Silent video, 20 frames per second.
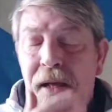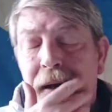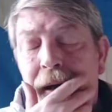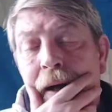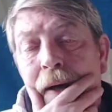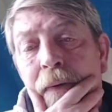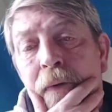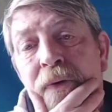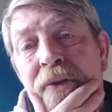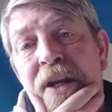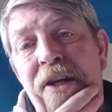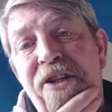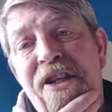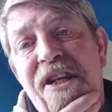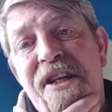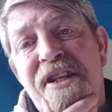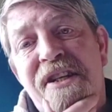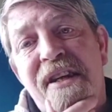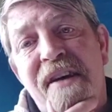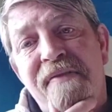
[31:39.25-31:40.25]
and on the
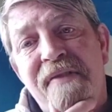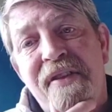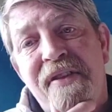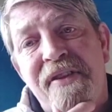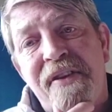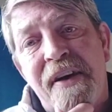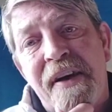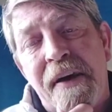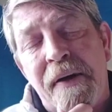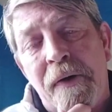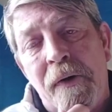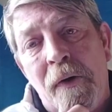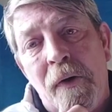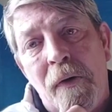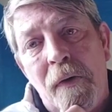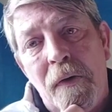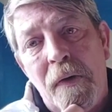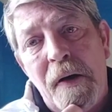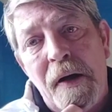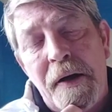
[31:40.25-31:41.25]
G7 thing at
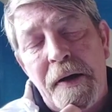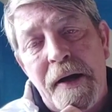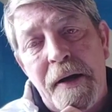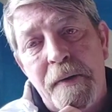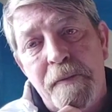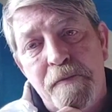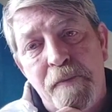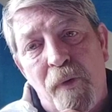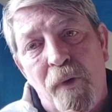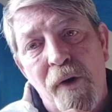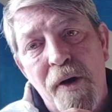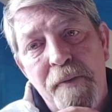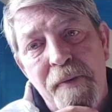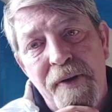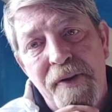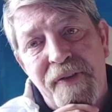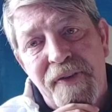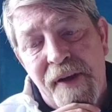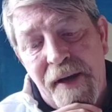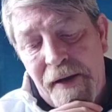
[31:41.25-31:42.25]
all, and an
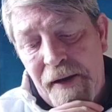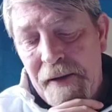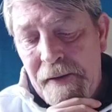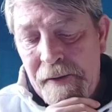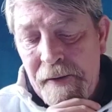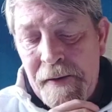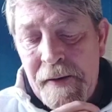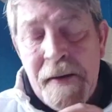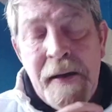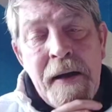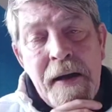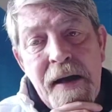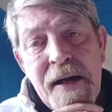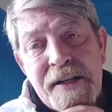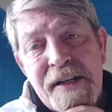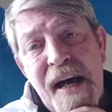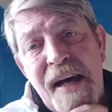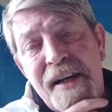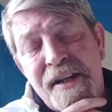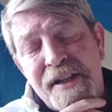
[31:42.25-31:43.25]
employment thing,
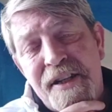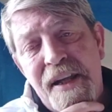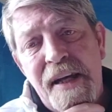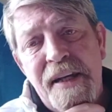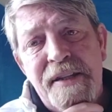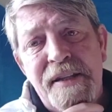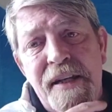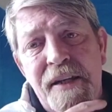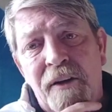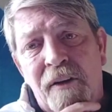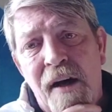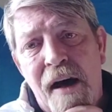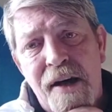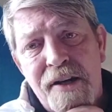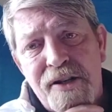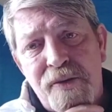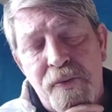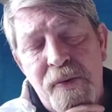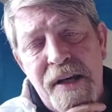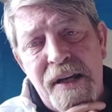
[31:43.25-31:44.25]
as I stated
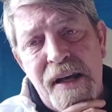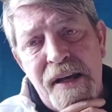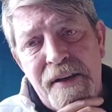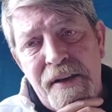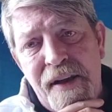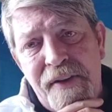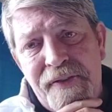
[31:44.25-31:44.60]
last week,